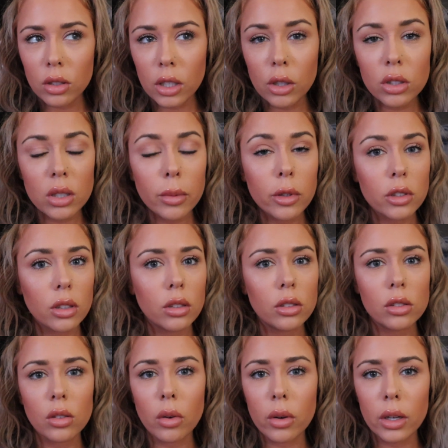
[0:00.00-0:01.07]
He used to post on his
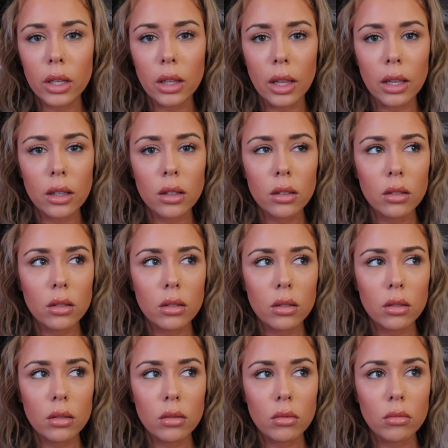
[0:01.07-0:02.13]
story, like,
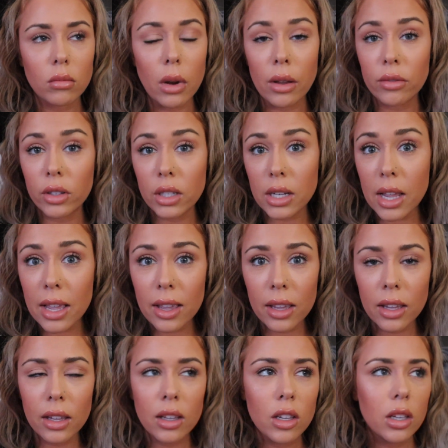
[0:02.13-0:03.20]
every
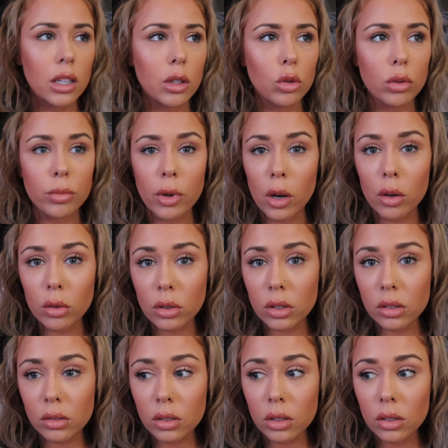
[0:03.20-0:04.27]
day. He would
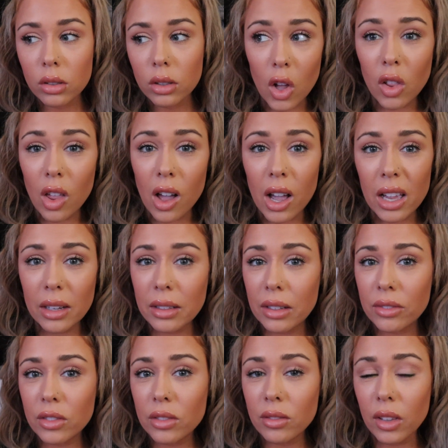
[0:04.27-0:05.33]
post a lot,
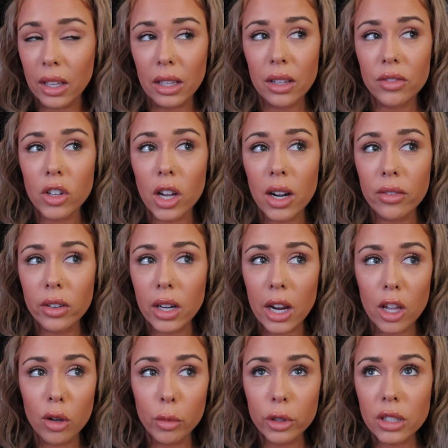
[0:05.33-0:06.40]
if not every
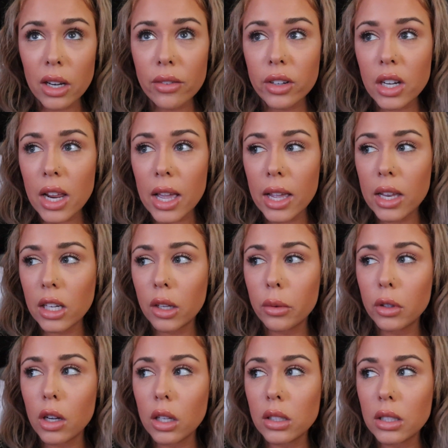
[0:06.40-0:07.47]
day, almost every day, and he
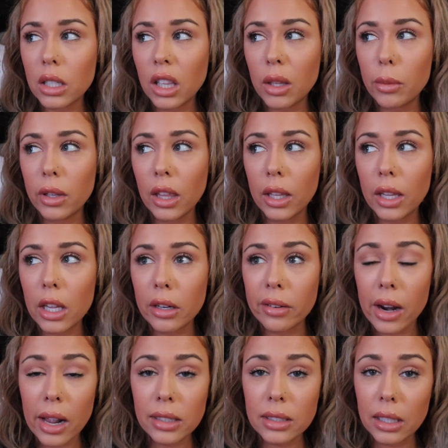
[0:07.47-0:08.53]
would constantly be, like,
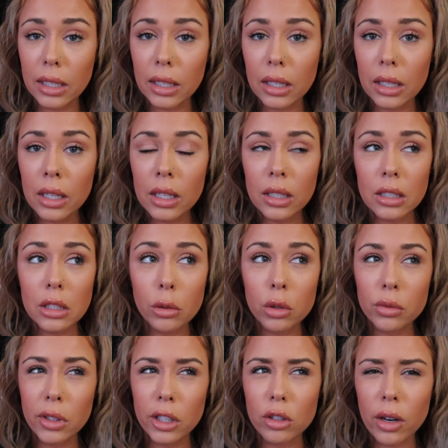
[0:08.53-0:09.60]
interacting, because he was
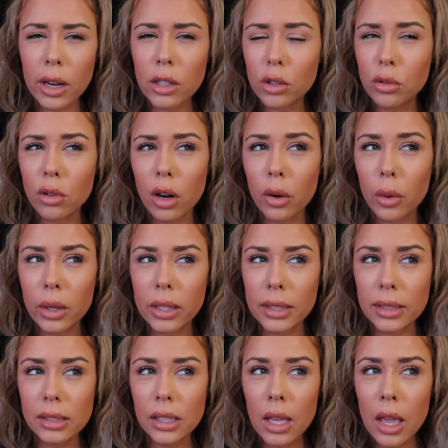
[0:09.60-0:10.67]
really trying to grow
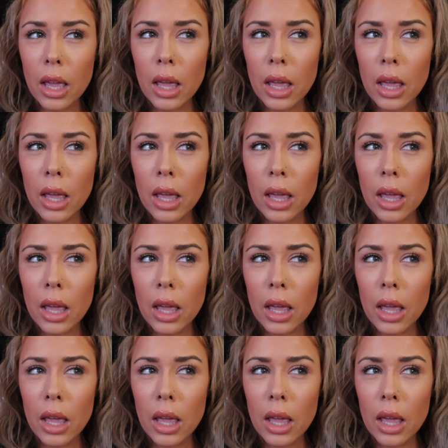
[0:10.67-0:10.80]
his